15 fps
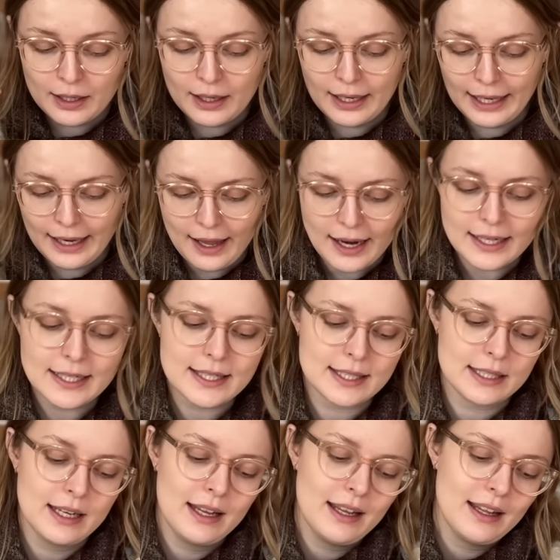light.
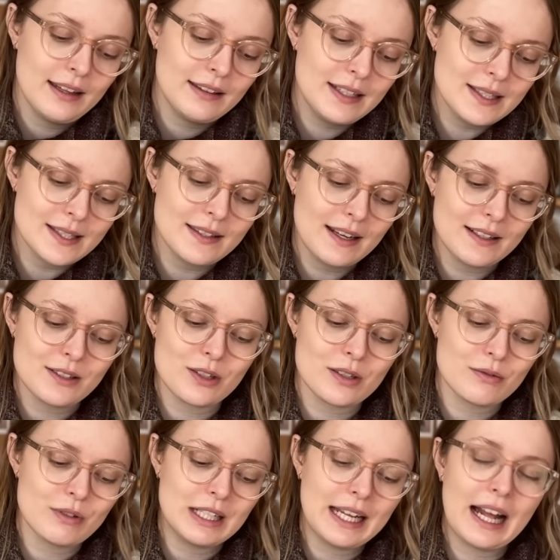These things
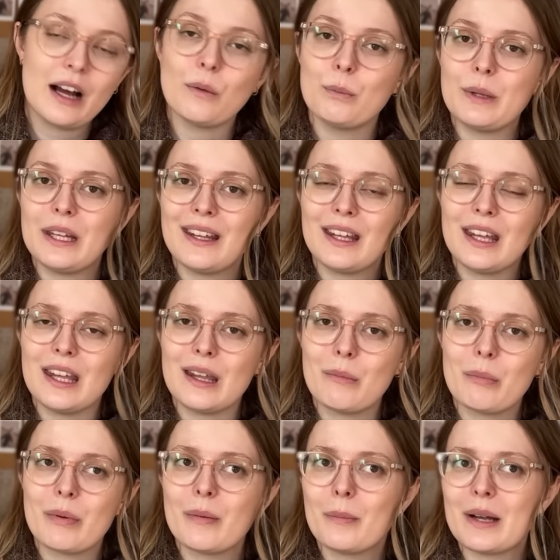just really help me
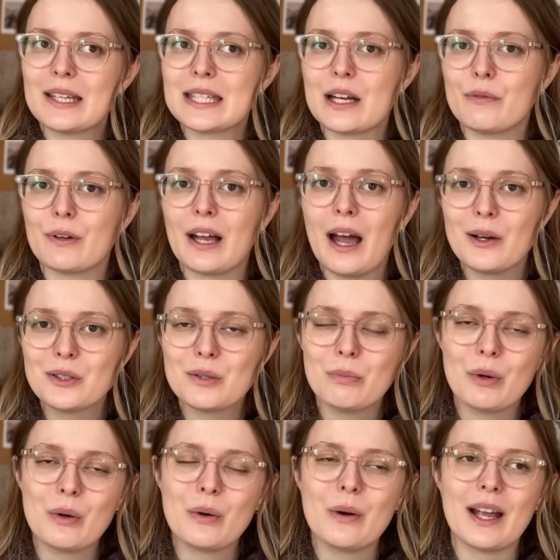keep myself
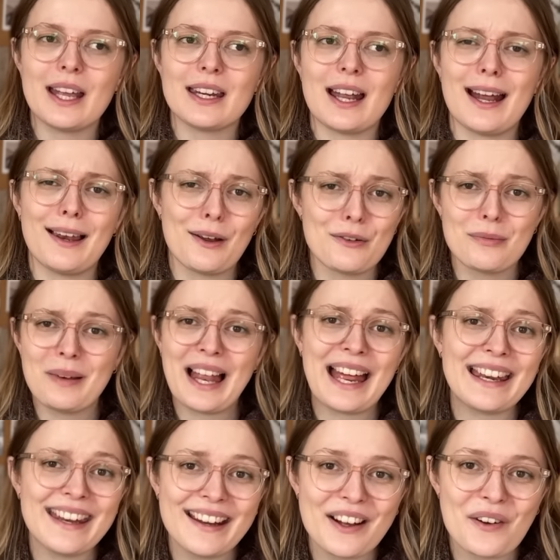accountable, and I love planning,